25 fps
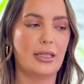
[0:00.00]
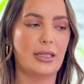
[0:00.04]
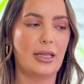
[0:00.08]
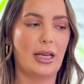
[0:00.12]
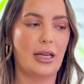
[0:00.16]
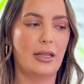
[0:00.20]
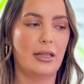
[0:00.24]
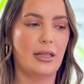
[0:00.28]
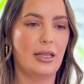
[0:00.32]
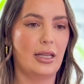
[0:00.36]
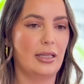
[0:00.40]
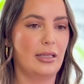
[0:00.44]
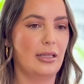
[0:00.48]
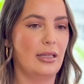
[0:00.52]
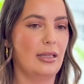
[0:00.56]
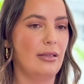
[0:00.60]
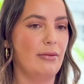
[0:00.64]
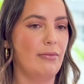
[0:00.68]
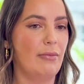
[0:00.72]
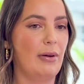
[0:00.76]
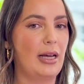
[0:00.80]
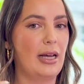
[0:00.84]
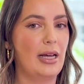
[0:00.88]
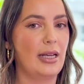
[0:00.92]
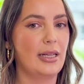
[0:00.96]
said, this is
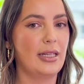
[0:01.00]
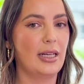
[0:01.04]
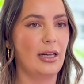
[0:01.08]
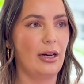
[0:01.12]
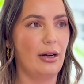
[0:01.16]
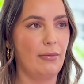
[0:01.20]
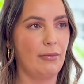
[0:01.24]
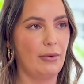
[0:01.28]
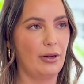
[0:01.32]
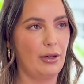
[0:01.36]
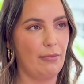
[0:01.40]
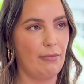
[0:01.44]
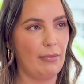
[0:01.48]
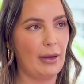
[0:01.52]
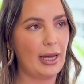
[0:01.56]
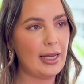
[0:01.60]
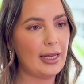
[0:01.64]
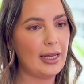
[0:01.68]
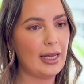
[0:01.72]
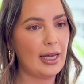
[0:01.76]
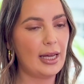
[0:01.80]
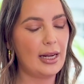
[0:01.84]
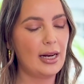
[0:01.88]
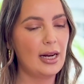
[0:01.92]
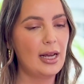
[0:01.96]
my idea. I'm going to make
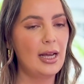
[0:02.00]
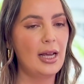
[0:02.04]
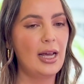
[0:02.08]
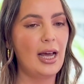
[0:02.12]
it.